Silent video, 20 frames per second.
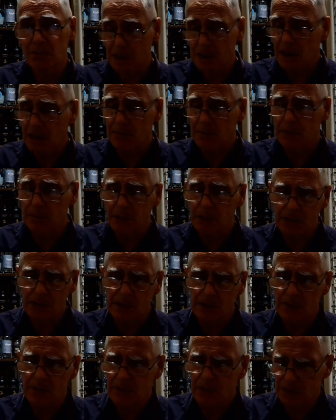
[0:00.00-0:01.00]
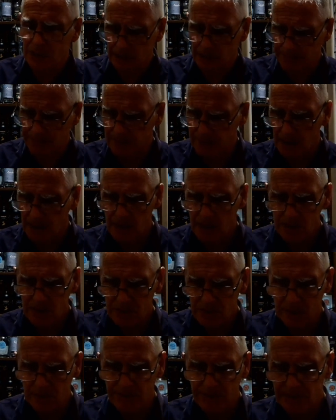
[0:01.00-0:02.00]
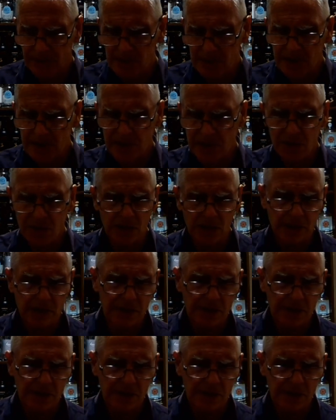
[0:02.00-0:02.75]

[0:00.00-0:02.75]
being happily married, that's where it's gone. So, this is Stoli.